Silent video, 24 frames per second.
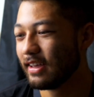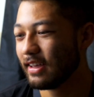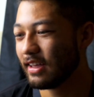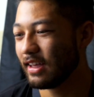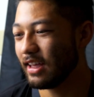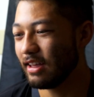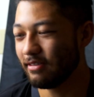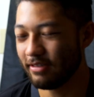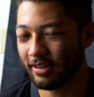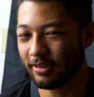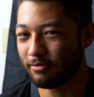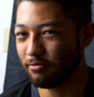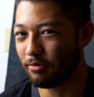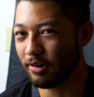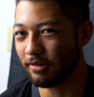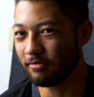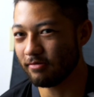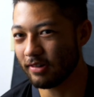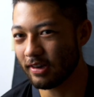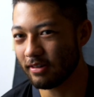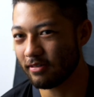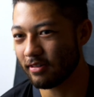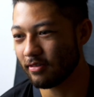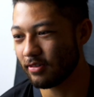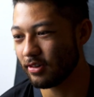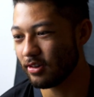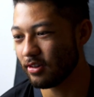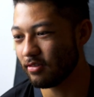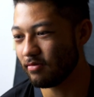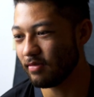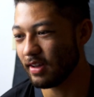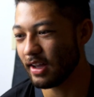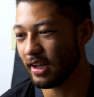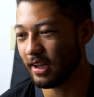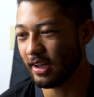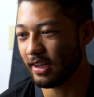of this 1 week review of
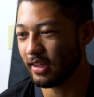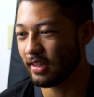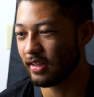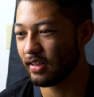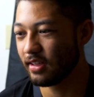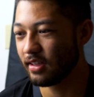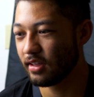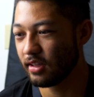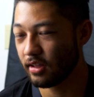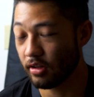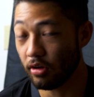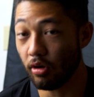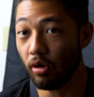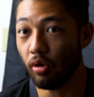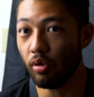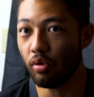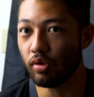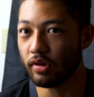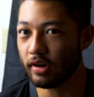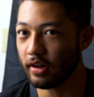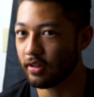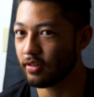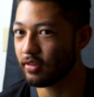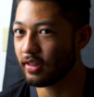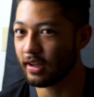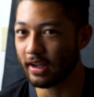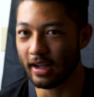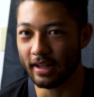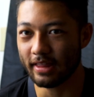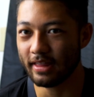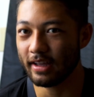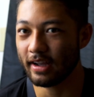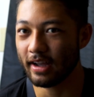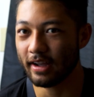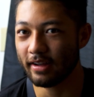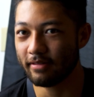my. Oh, another thing, I
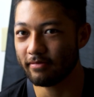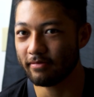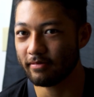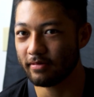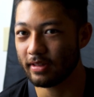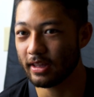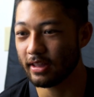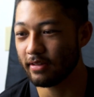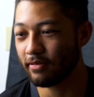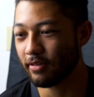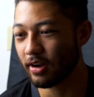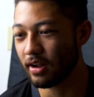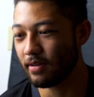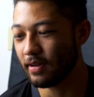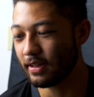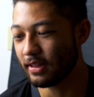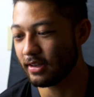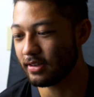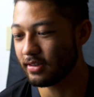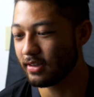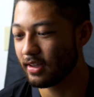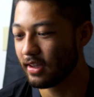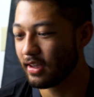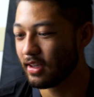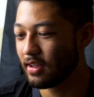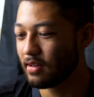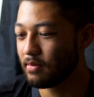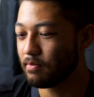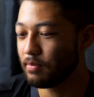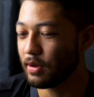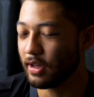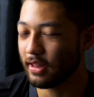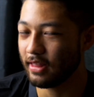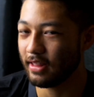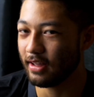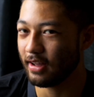think I completely forgot about this,
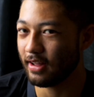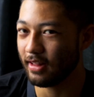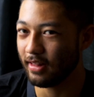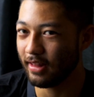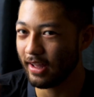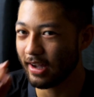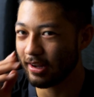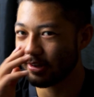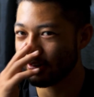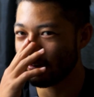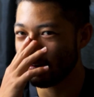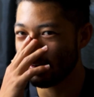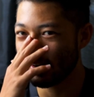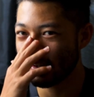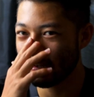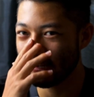but the electronic